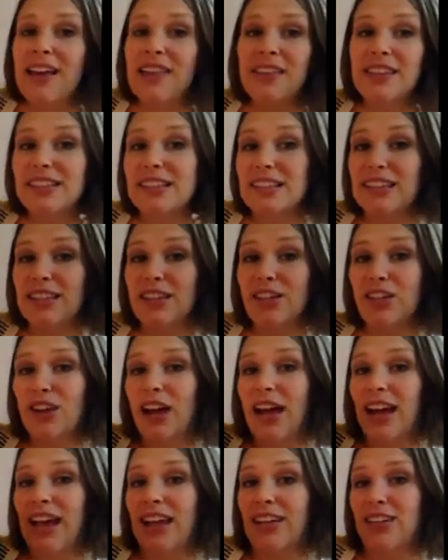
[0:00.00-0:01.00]
This is a
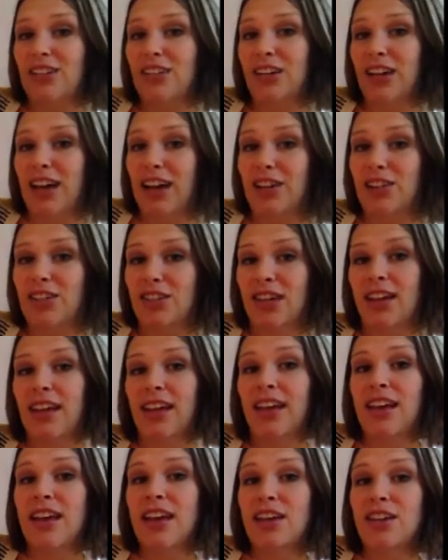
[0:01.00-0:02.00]
great
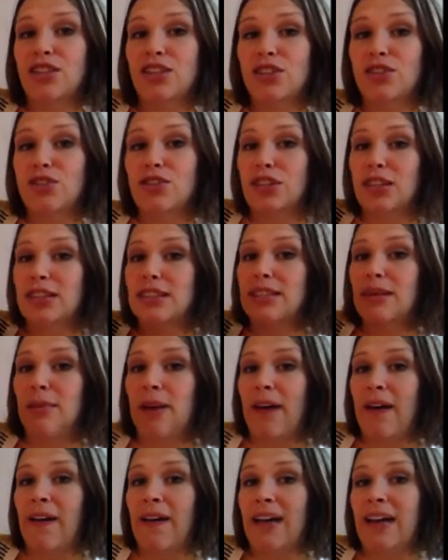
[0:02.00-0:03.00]
introduction to just
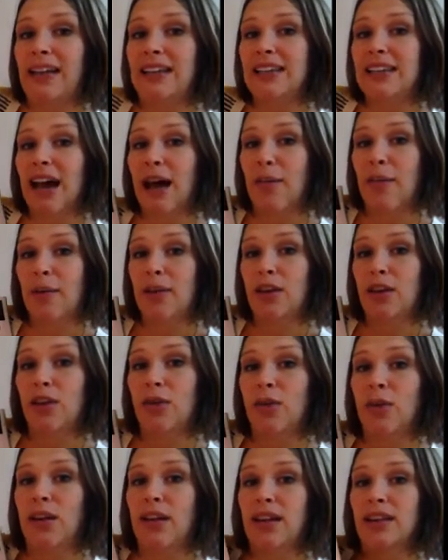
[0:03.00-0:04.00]
about any topic
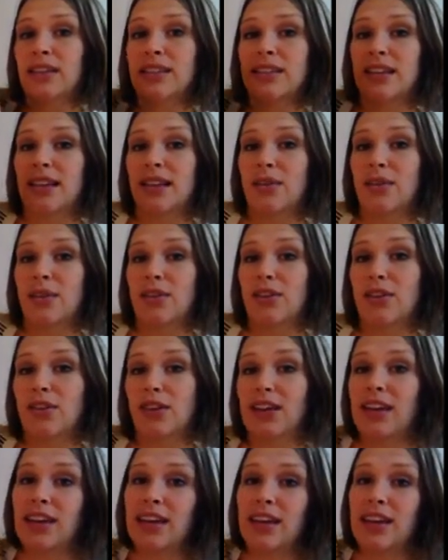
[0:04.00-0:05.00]
you want to study with your
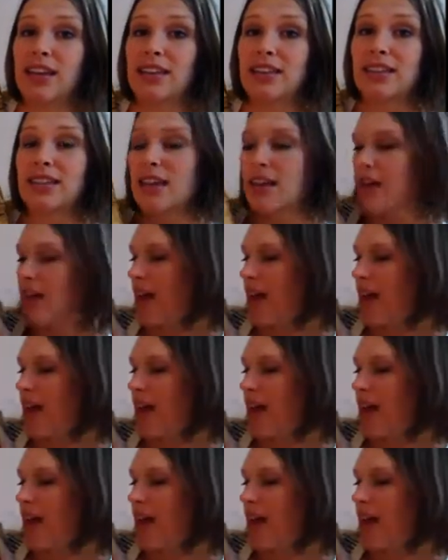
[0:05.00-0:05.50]
kids.